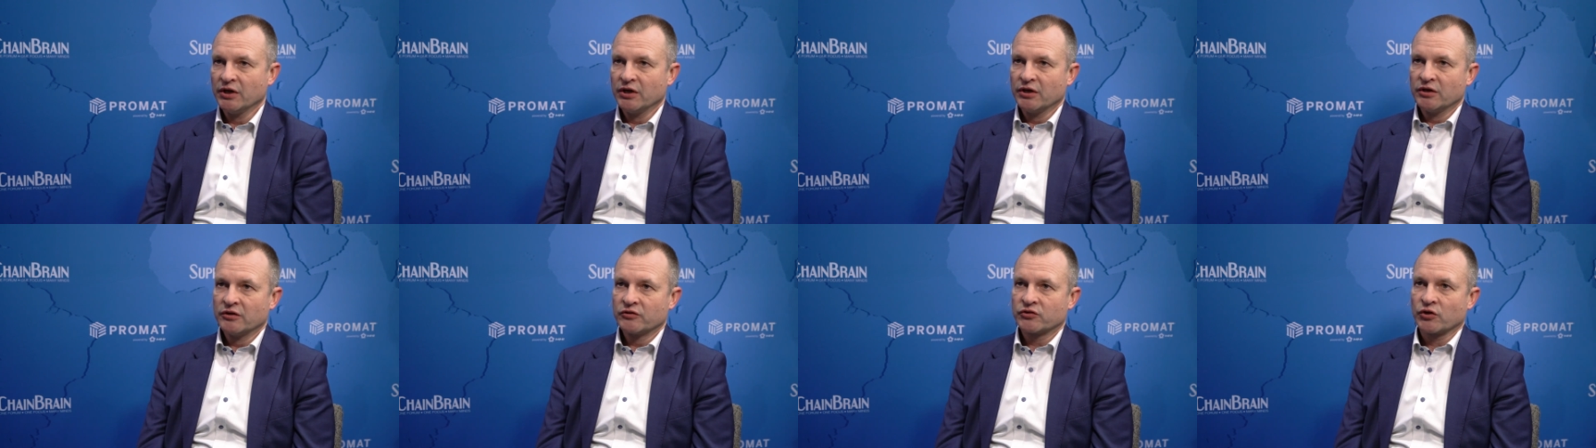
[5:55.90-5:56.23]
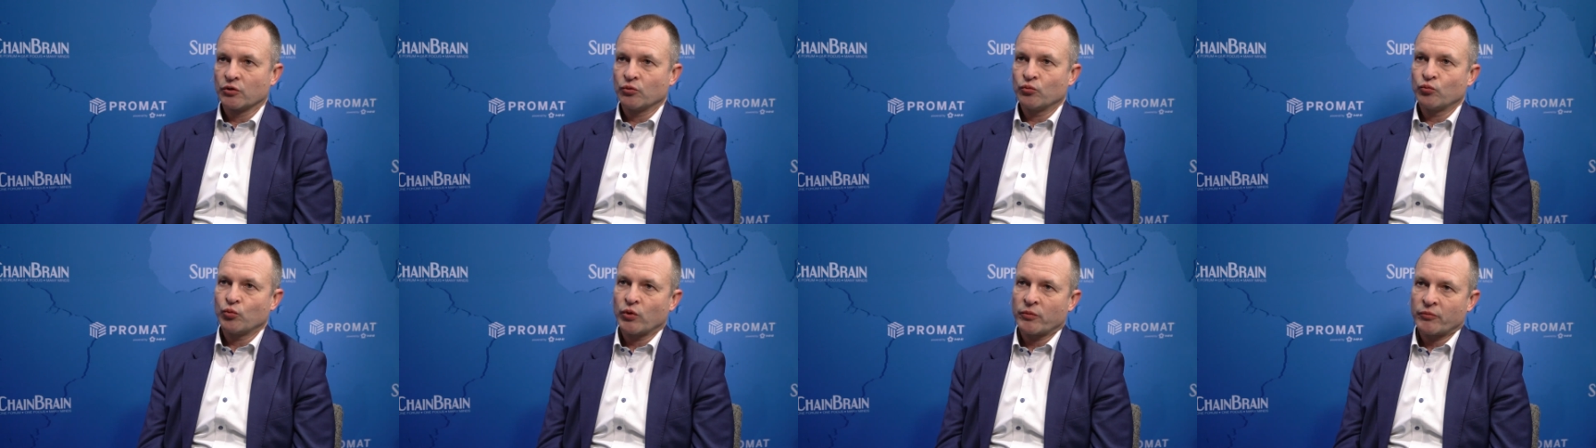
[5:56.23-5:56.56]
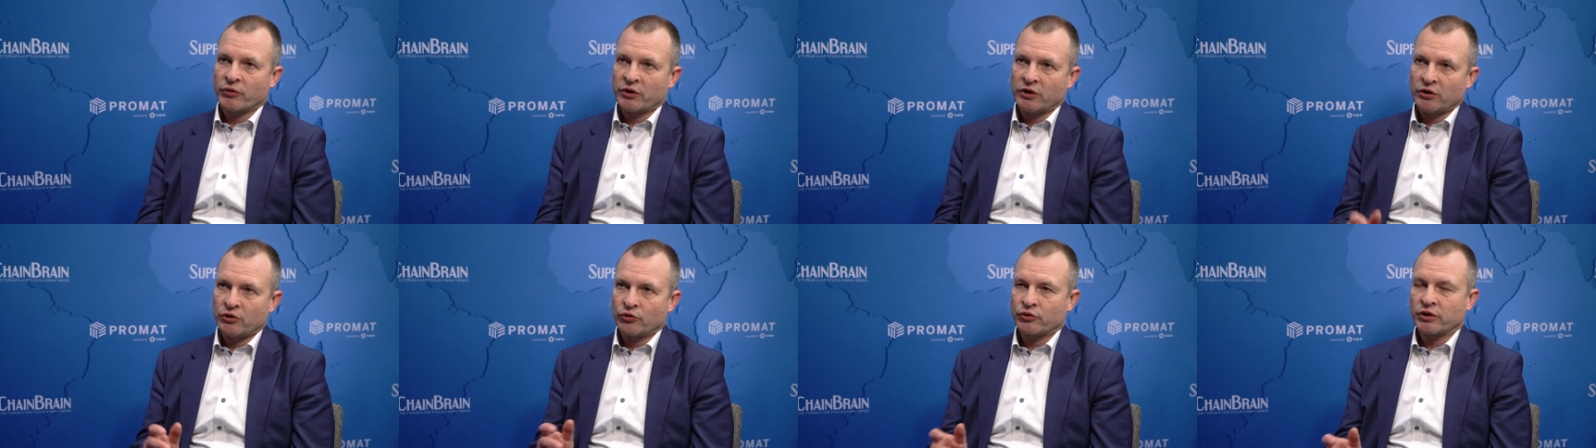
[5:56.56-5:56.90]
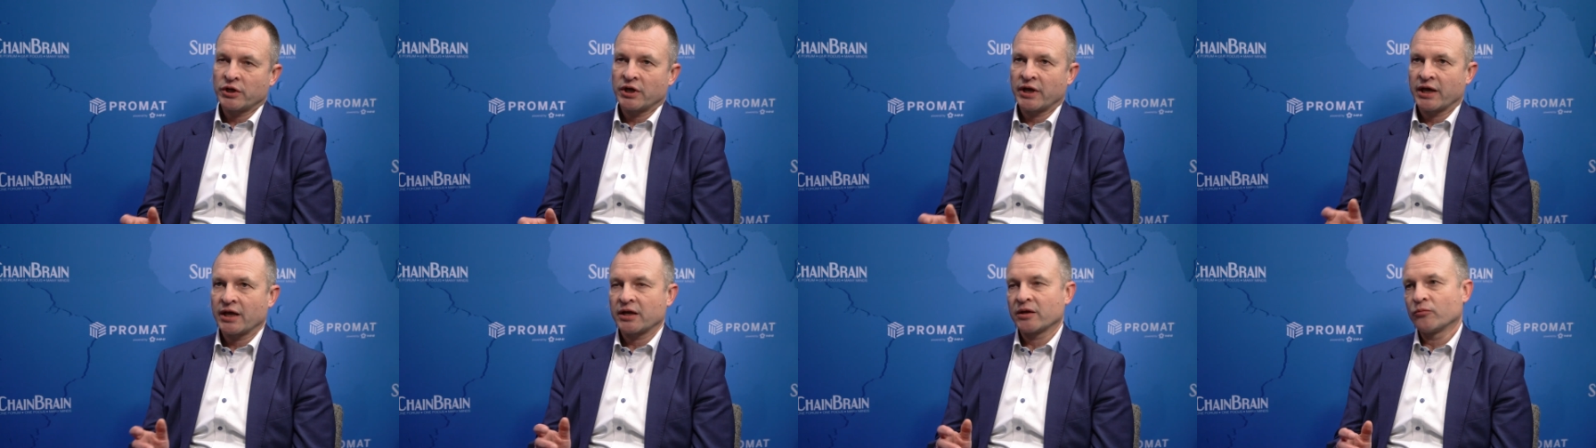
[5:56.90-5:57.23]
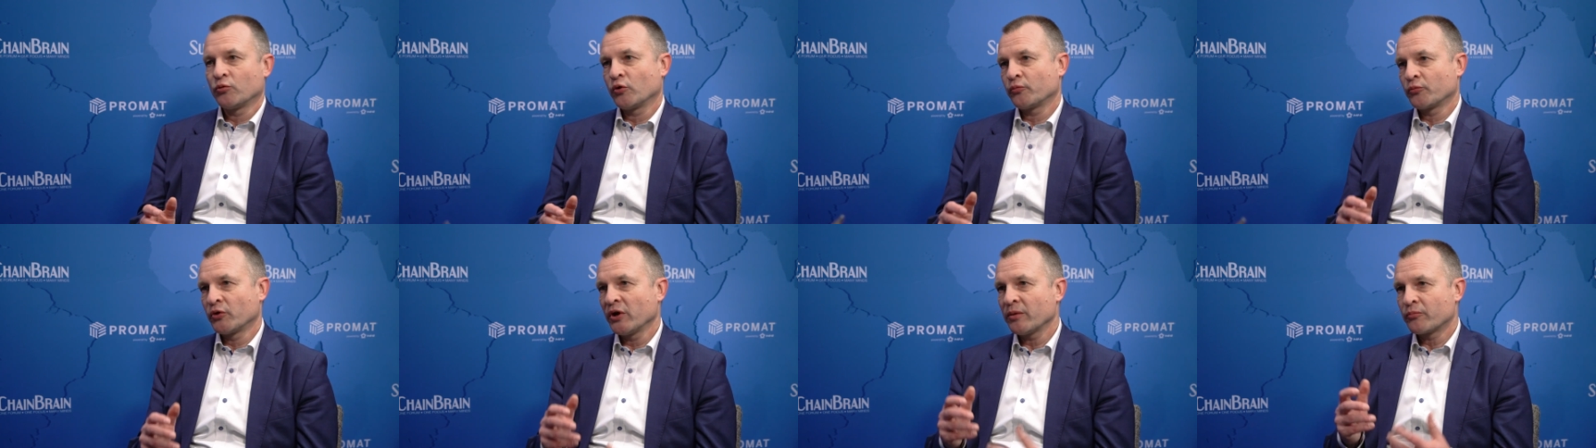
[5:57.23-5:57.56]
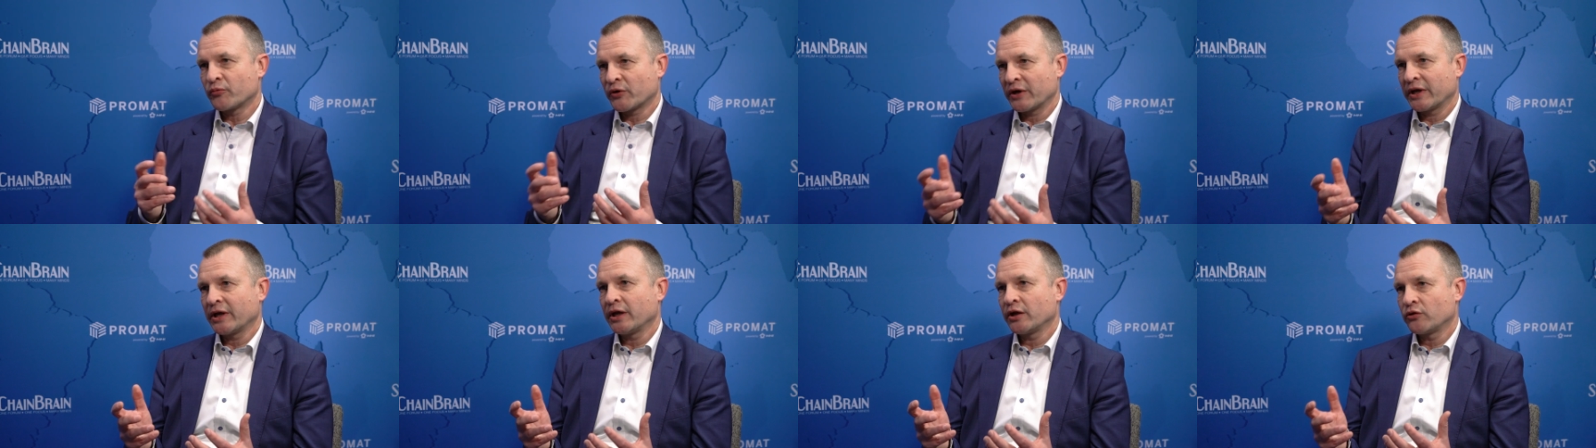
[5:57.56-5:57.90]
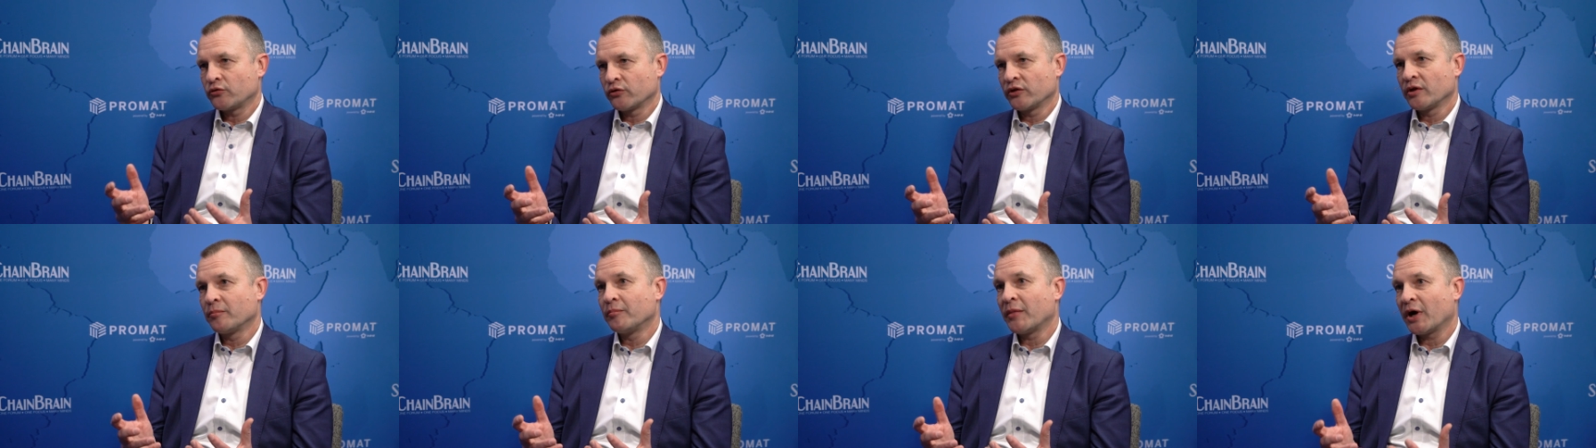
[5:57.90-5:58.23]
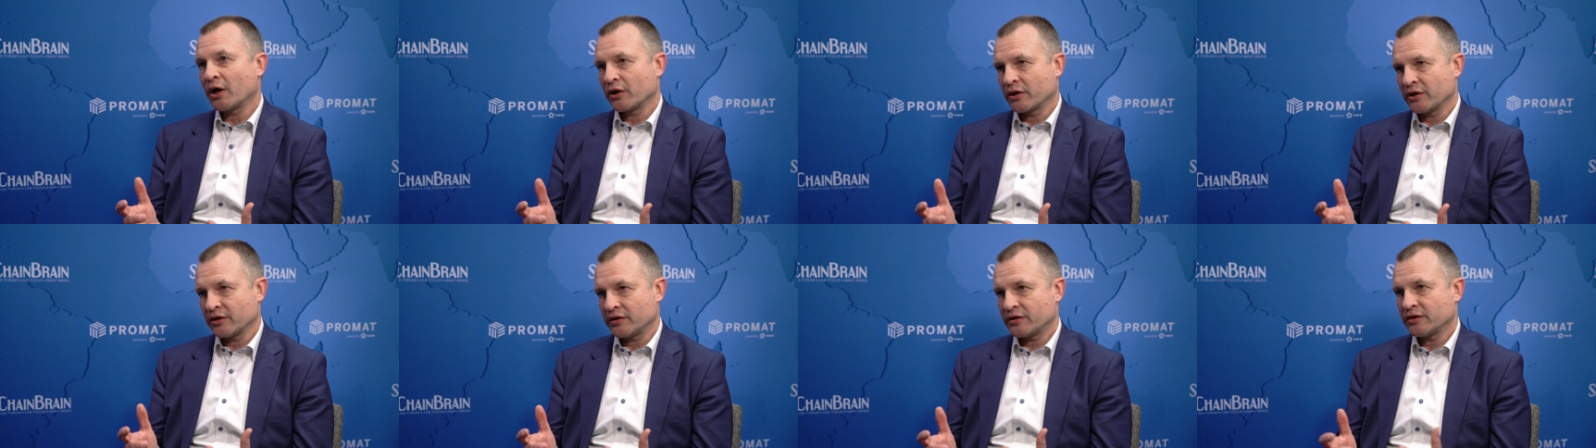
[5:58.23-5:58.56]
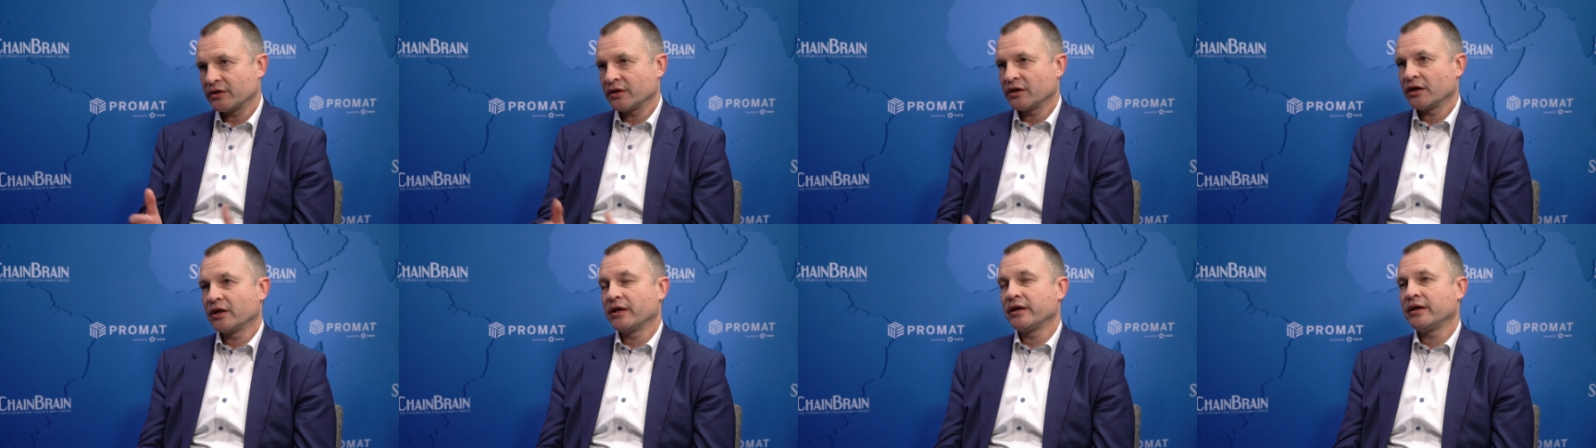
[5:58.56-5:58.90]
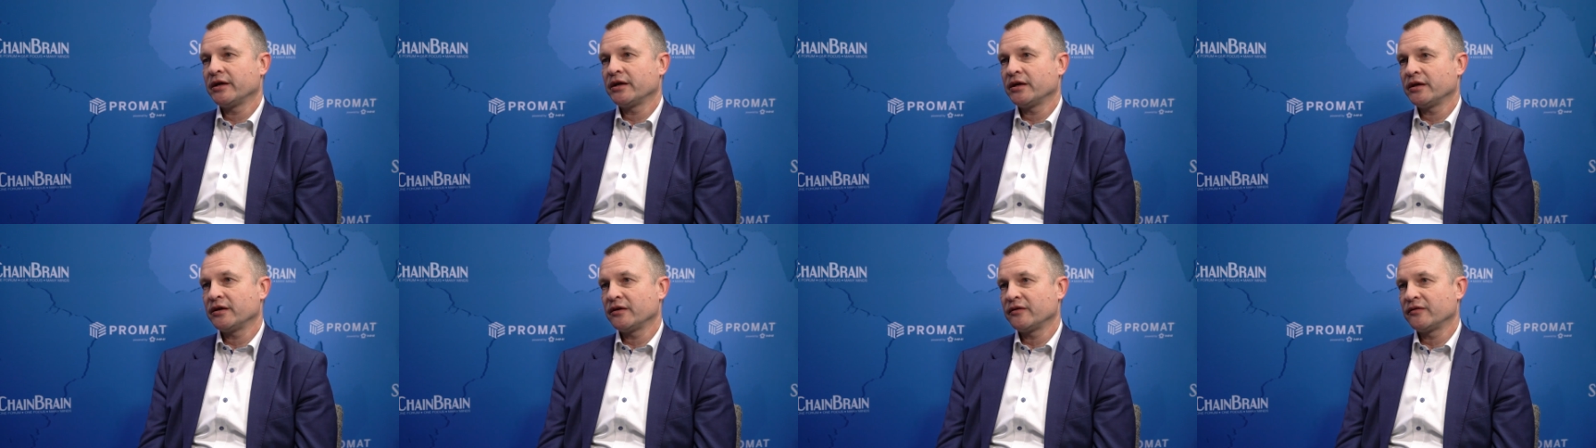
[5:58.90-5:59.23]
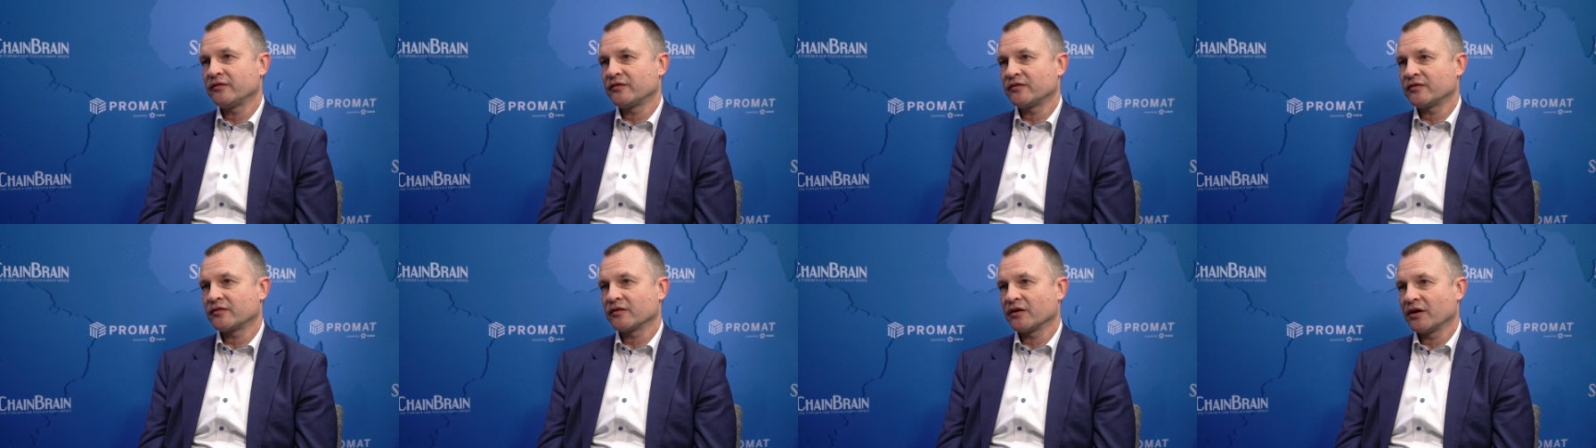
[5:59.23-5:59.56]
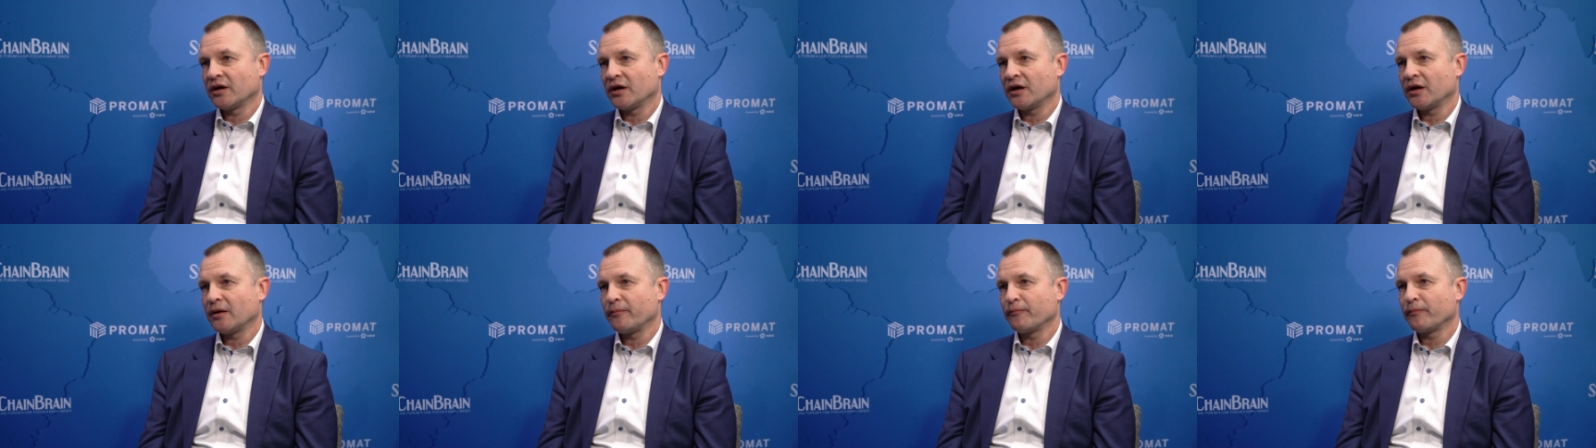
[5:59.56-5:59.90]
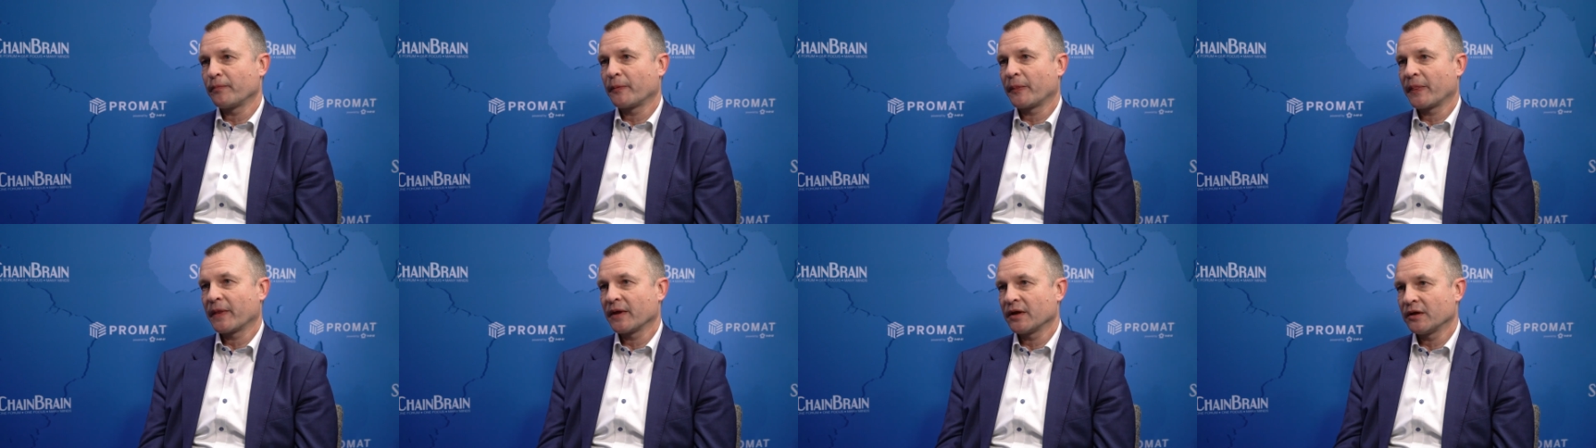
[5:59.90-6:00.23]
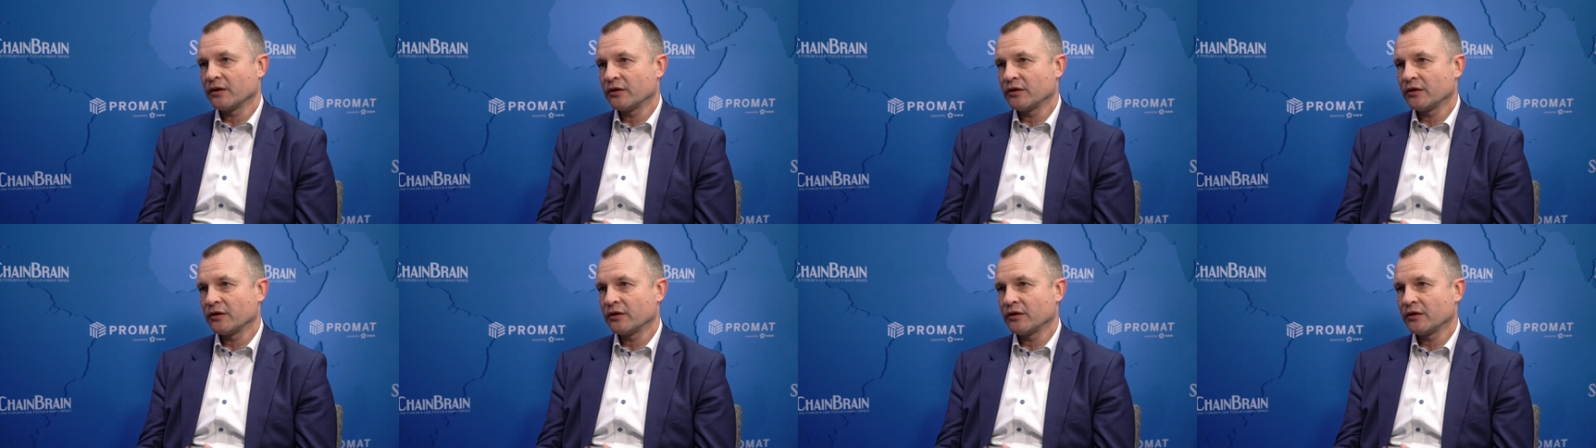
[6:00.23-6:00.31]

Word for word: So what we're looking at and what we're bringing to the market is um,